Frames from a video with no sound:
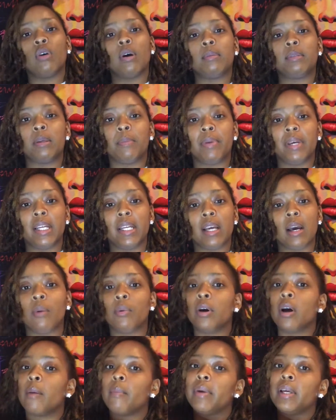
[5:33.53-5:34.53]
up to be none. We're
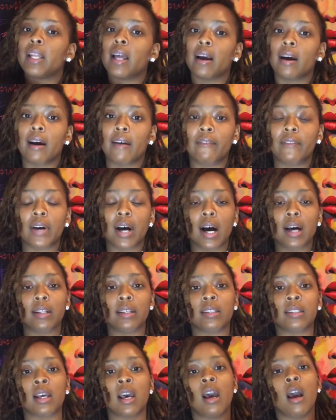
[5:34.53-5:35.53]
gonna be like our fathers.
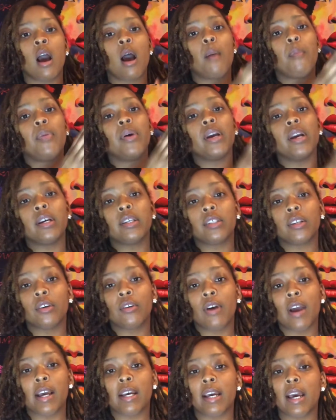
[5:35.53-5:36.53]
Our parents are
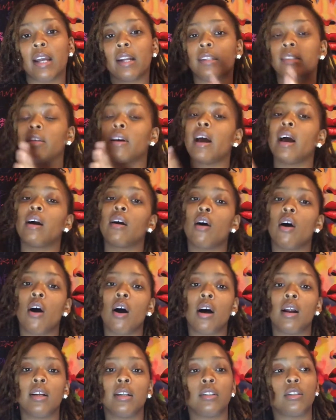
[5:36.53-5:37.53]
crack addicts or
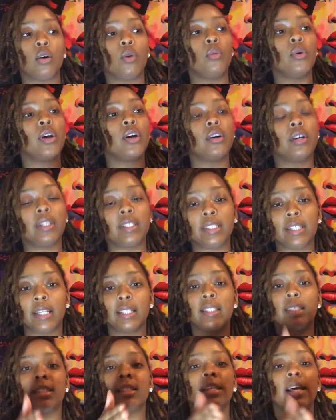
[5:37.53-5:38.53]
alcoholics, so we are gonna take
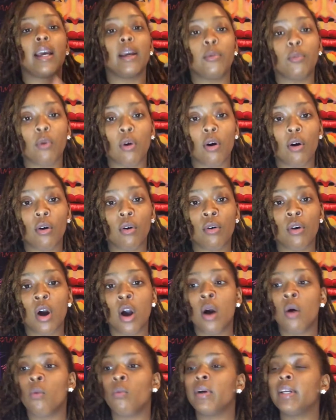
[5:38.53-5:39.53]
the same road.
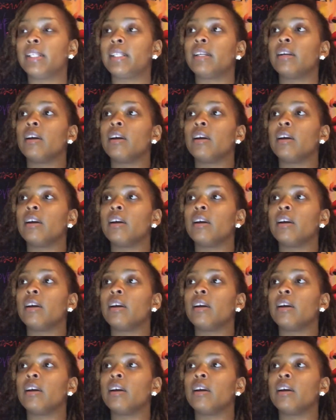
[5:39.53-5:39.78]
We see